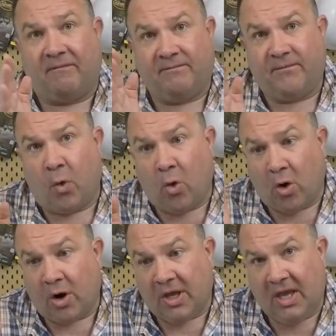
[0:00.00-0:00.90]

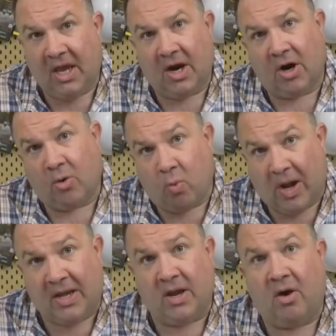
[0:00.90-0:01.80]
4-year
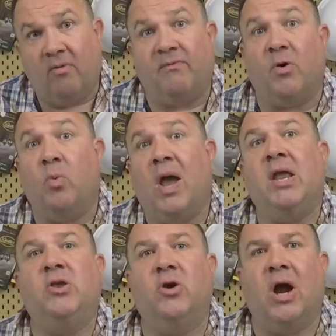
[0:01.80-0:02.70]
window for
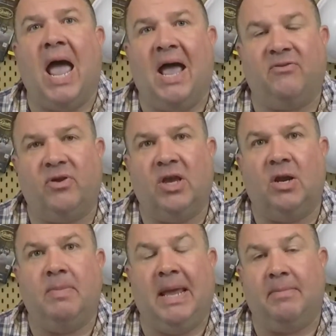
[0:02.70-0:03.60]
when you're actually going to
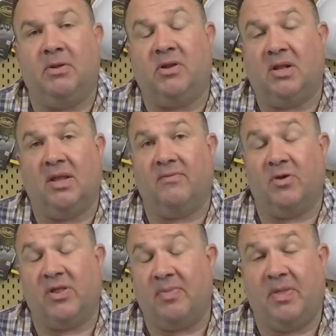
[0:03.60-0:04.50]
be able to deliver
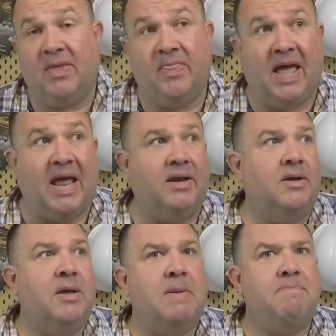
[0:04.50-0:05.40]
something that
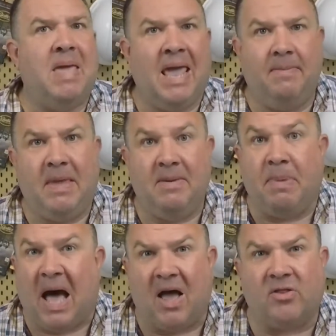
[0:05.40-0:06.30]
maybe
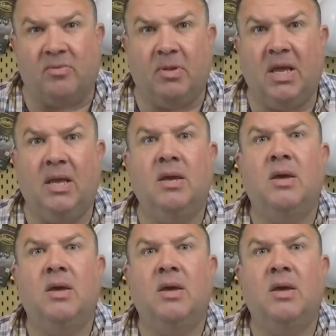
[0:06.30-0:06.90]
possibly